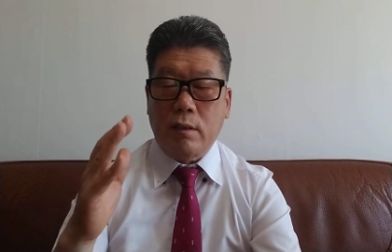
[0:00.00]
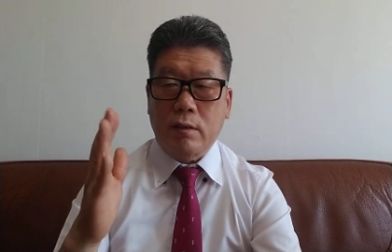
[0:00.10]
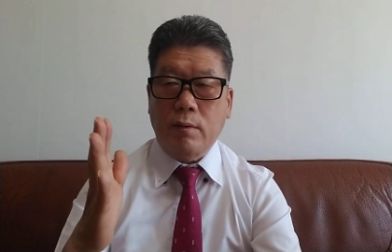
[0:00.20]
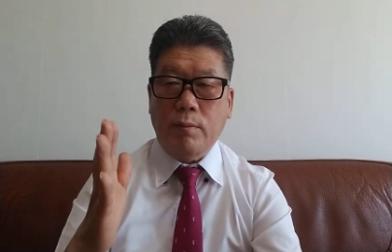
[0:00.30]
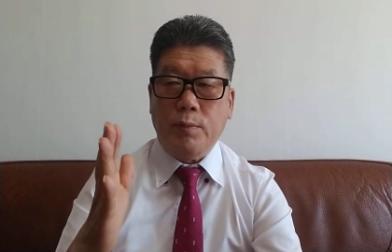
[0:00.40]

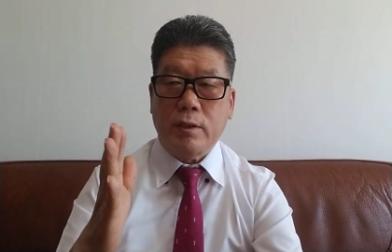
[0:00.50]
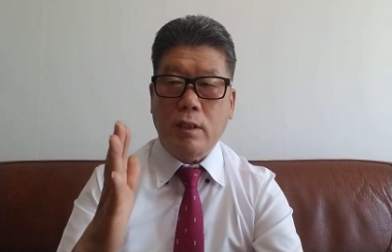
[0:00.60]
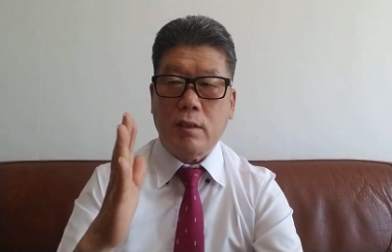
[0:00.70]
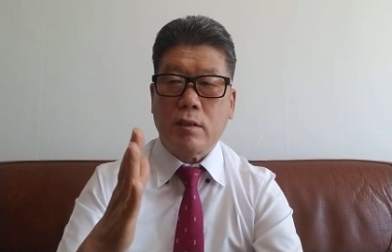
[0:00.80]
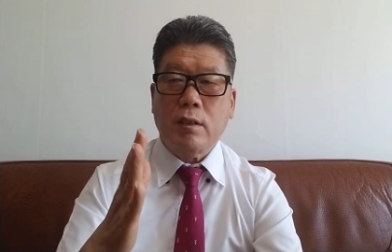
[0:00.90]

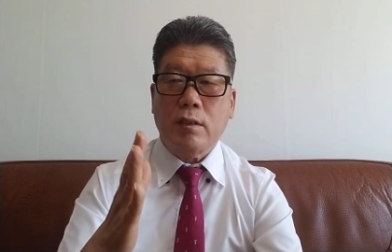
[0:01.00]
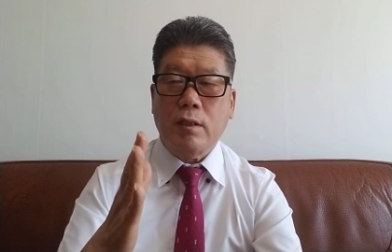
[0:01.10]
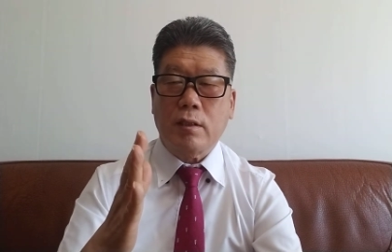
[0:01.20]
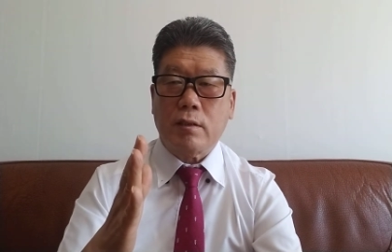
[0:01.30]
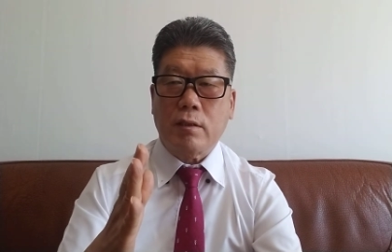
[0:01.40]
7%, 30
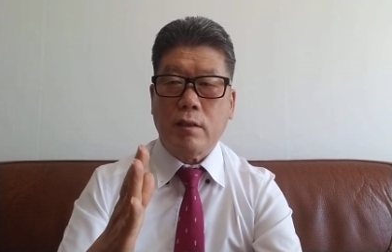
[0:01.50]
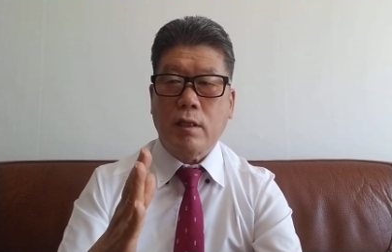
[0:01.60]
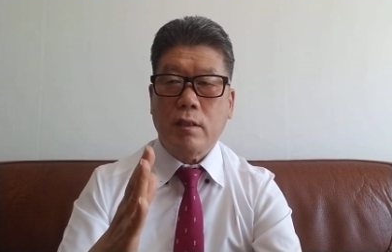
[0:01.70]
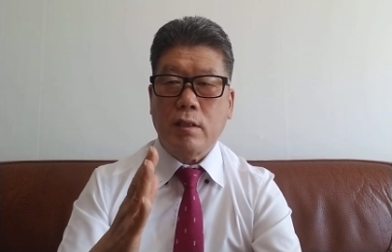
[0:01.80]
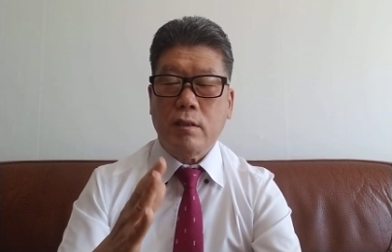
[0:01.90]
years,
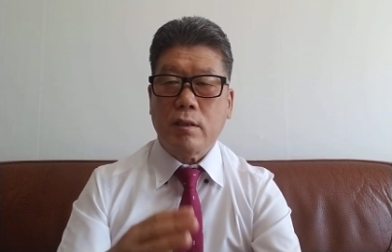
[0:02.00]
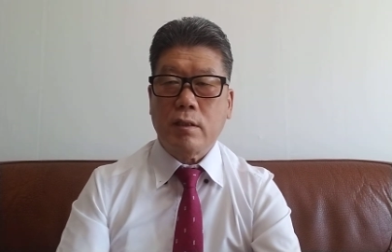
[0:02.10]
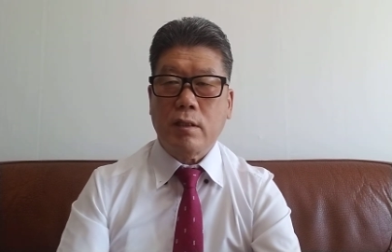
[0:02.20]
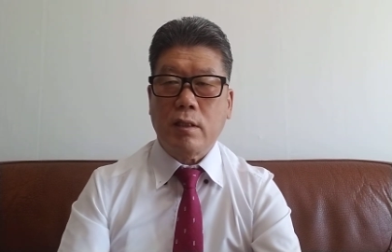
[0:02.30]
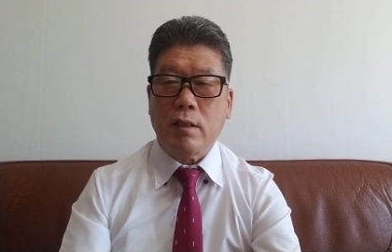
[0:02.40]
already is
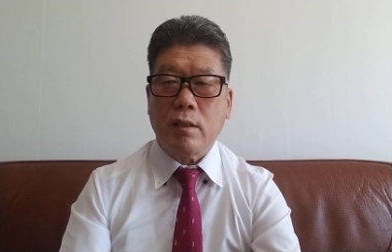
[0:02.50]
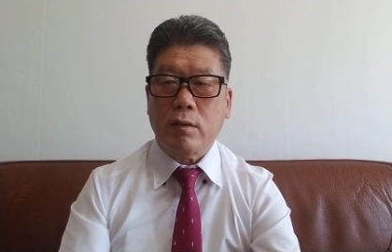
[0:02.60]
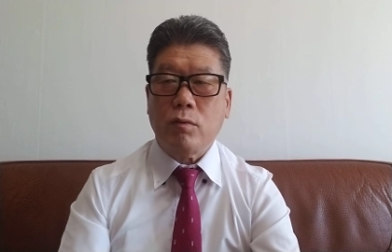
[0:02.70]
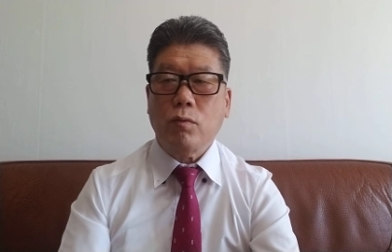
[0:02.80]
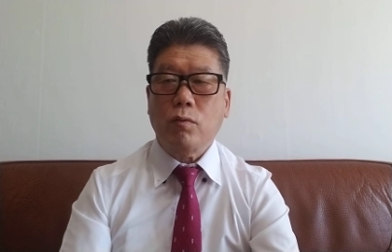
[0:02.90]
the
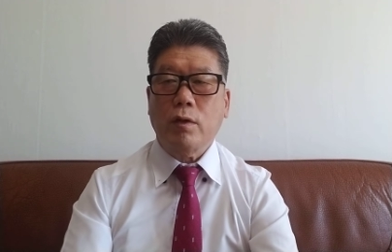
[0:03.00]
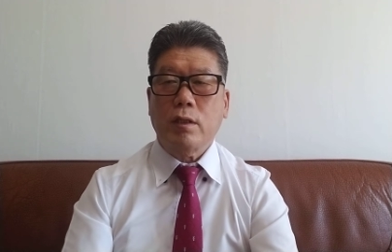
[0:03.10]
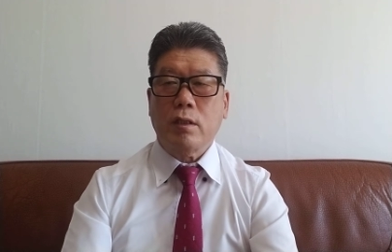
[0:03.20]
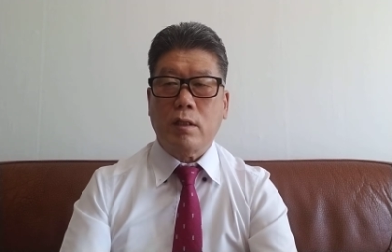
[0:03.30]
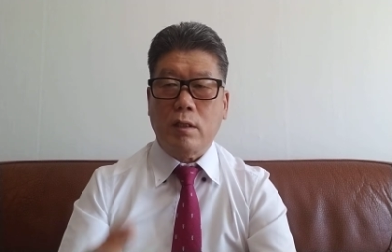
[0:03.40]

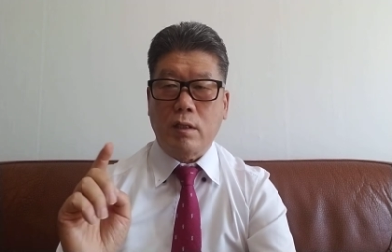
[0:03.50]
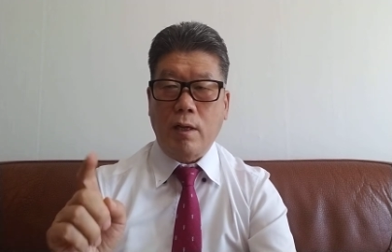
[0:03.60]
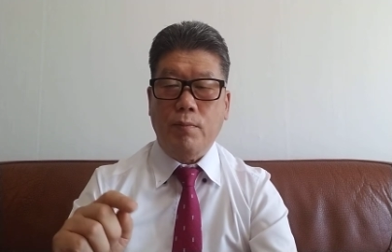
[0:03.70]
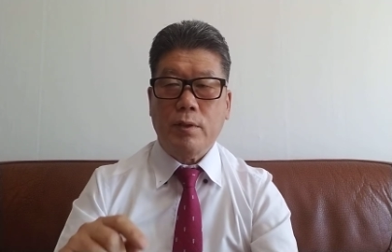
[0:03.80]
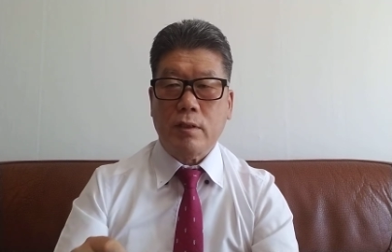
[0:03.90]

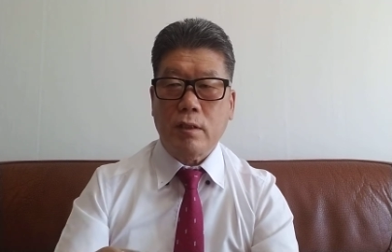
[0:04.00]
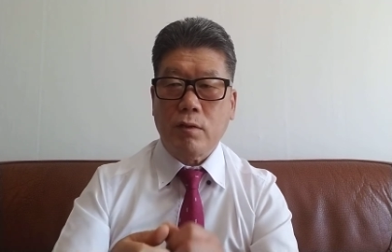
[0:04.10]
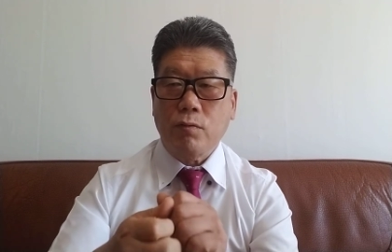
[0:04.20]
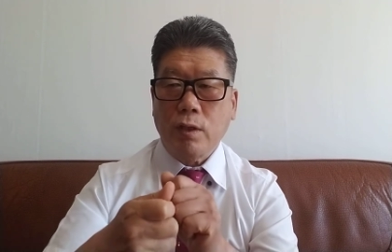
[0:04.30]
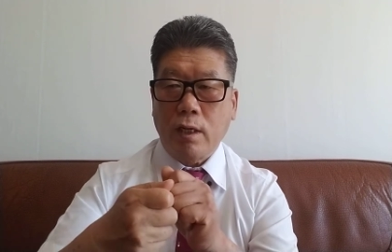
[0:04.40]
210%
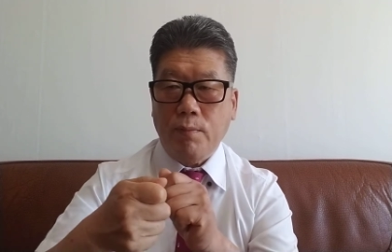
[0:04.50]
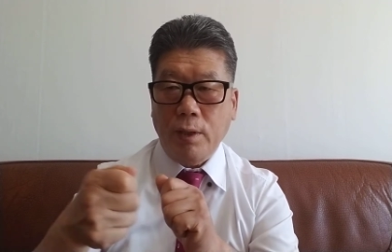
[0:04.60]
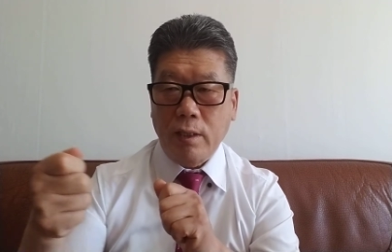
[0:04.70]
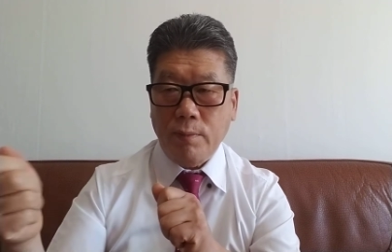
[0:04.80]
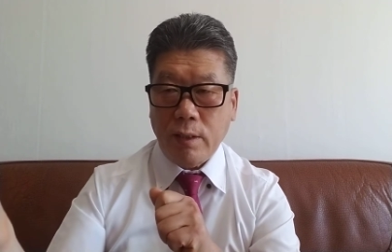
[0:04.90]
we are
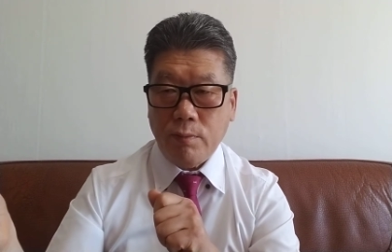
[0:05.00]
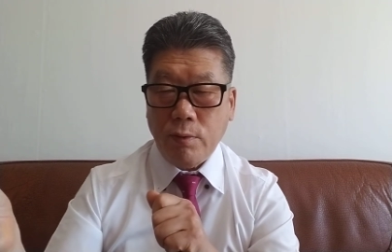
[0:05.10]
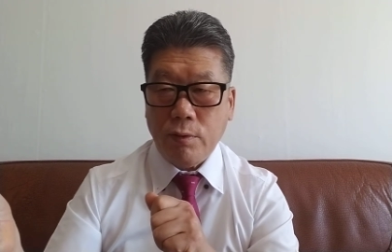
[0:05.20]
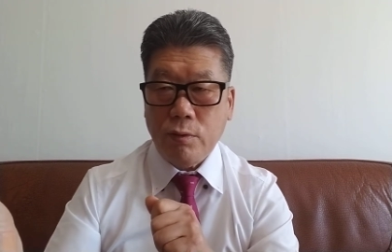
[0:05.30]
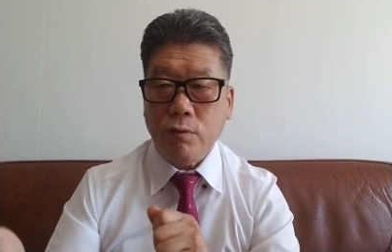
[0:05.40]
payback
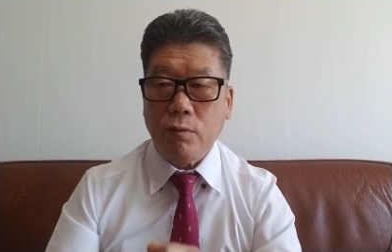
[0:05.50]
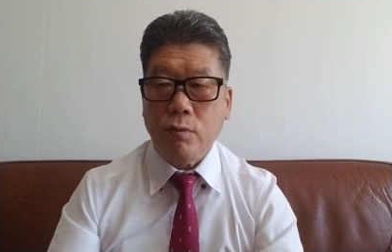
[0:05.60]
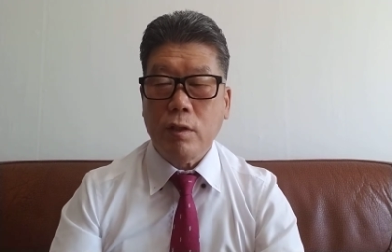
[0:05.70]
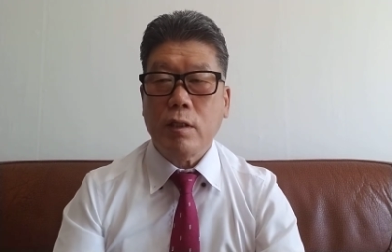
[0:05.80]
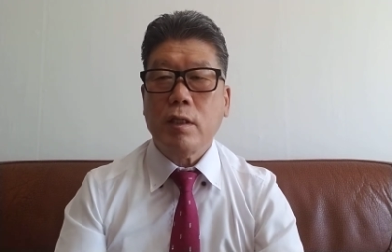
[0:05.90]
for
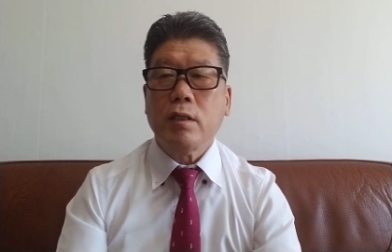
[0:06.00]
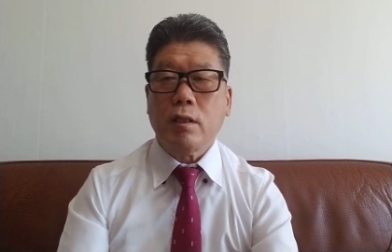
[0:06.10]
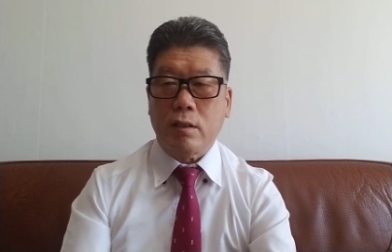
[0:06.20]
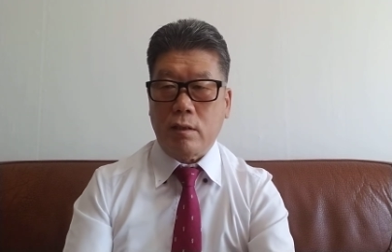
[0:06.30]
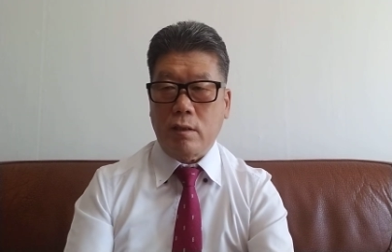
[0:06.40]
you,
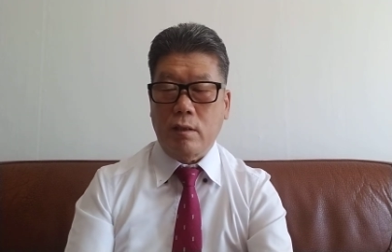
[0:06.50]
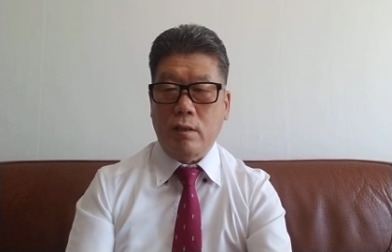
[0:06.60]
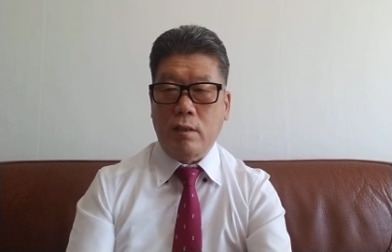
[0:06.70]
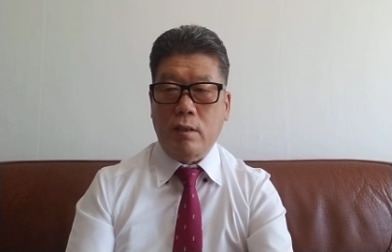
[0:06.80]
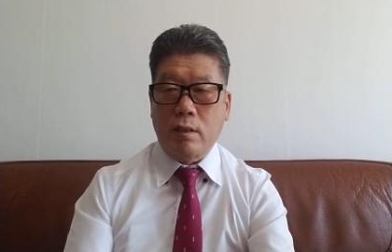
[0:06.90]
interest
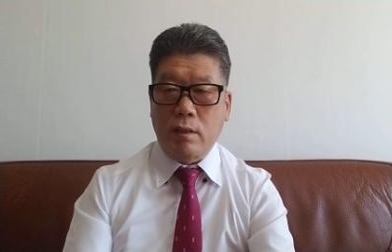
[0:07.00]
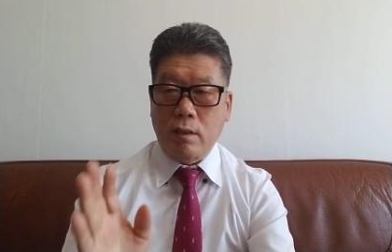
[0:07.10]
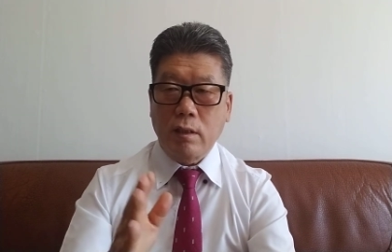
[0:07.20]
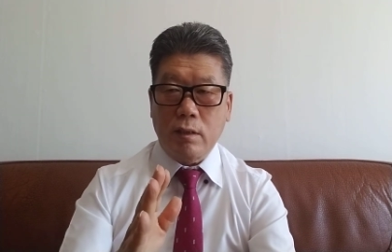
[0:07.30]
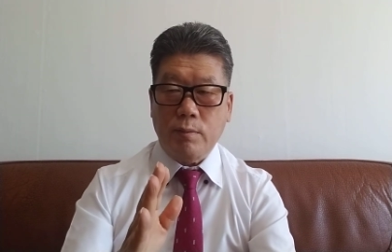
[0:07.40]

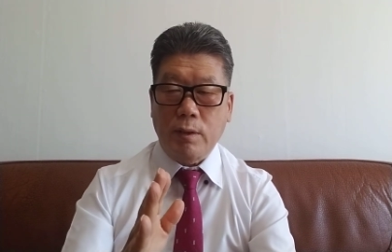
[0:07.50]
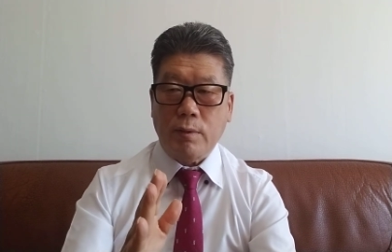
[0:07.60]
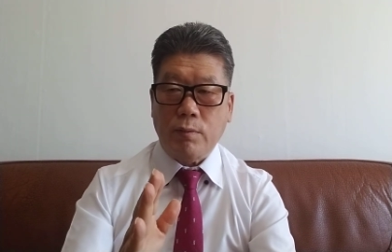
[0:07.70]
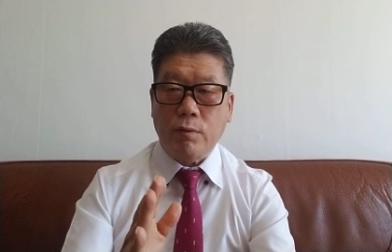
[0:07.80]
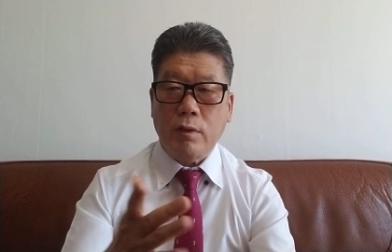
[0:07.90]

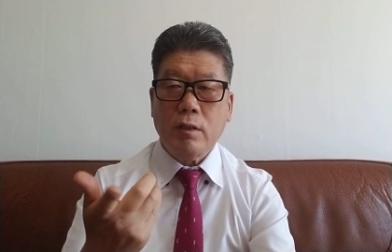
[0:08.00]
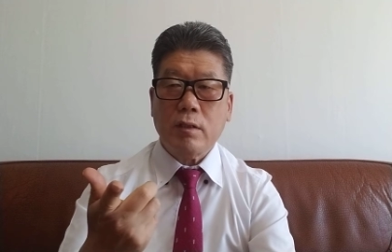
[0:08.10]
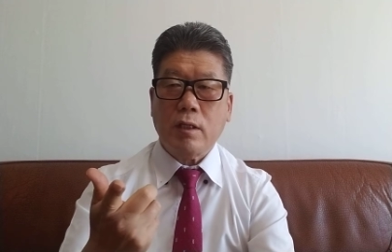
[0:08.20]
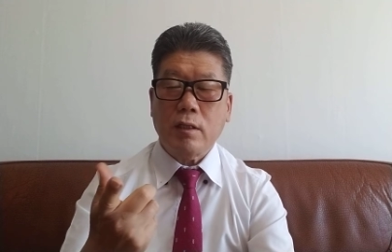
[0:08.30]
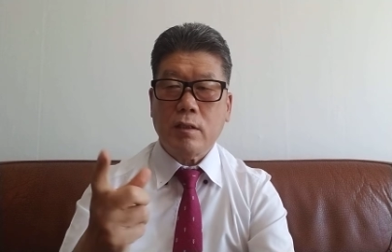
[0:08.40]
payback for you. In
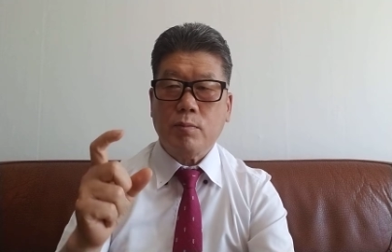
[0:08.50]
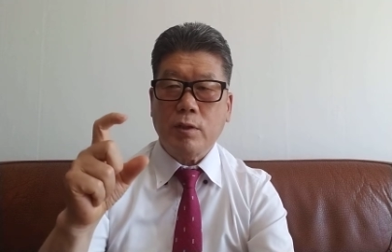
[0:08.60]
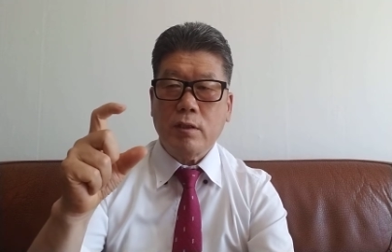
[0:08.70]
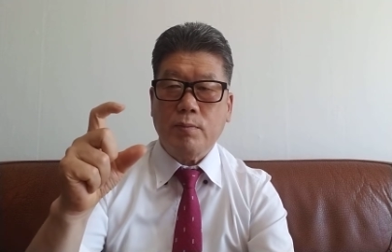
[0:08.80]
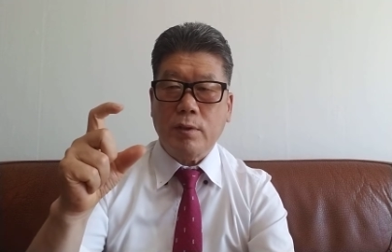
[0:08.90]
this case,
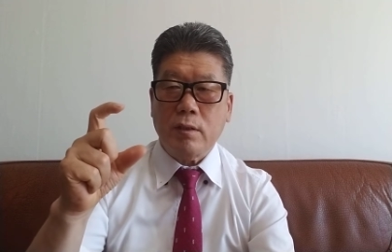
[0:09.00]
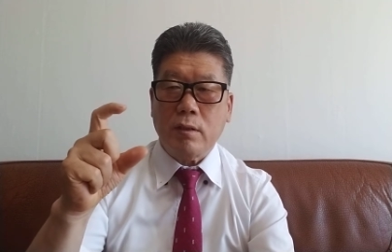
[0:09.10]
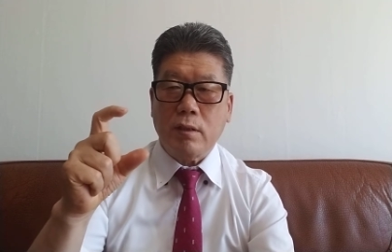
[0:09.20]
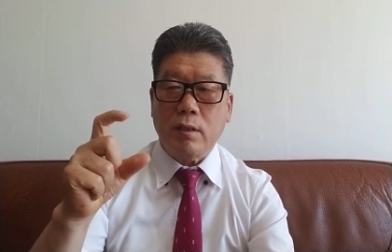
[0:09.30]
principal is